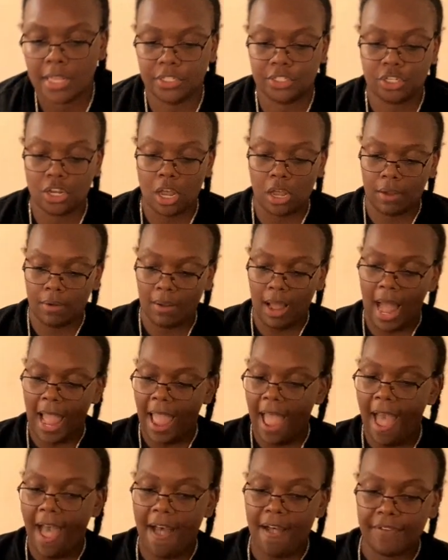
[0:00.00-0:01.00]
so I
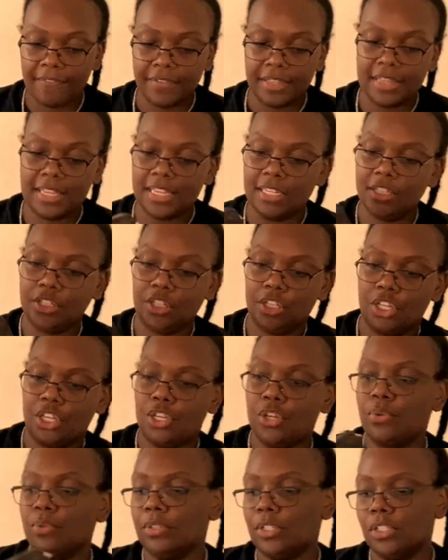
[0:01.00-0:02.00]
have this
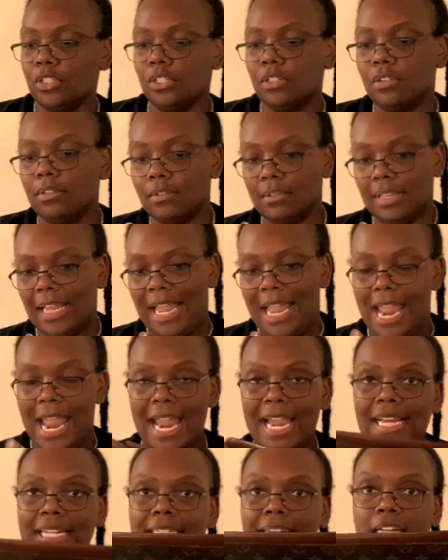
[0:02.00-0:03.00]
cute little
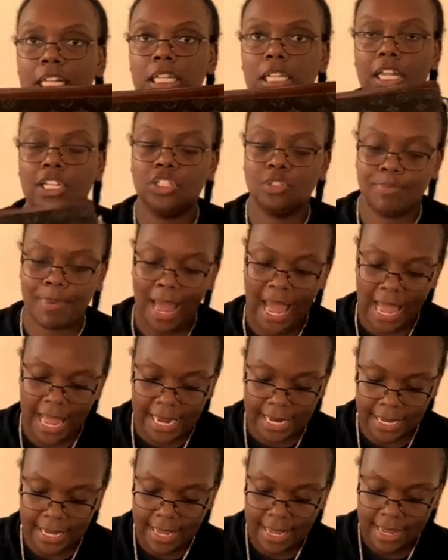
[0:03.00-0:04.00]
hand clutch bag.
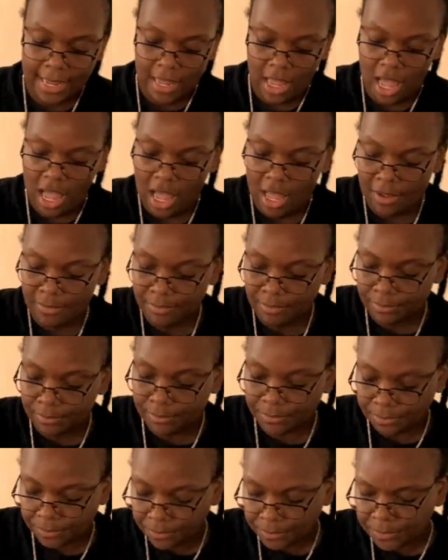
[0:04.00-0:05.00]
Um,
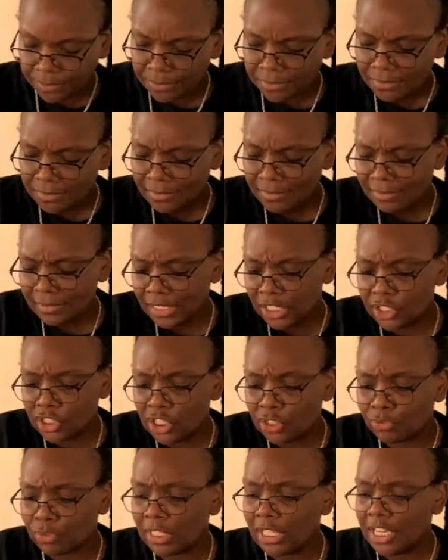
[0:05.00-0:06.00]

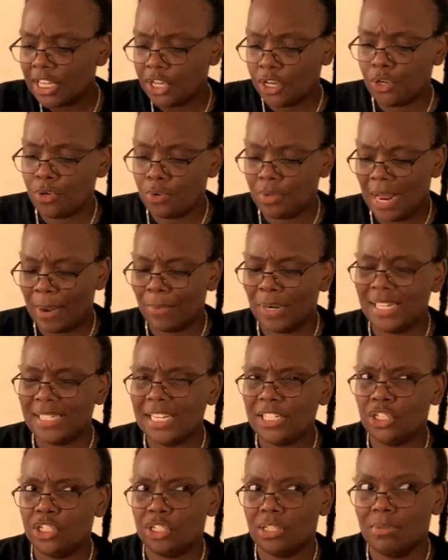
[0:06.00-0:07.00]
she's really cute. I want to say
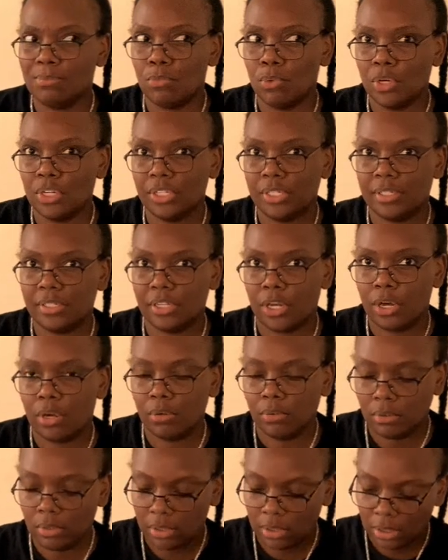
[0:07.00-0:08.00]
she's the more
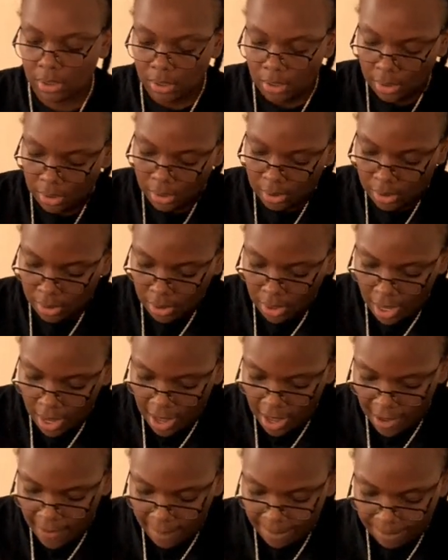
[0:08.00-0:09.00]
So.
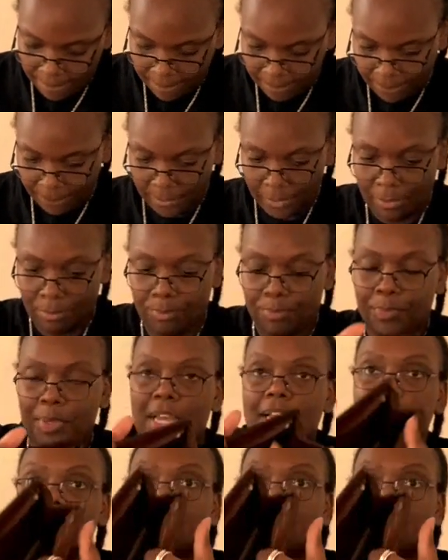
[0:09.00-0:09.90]
Um, but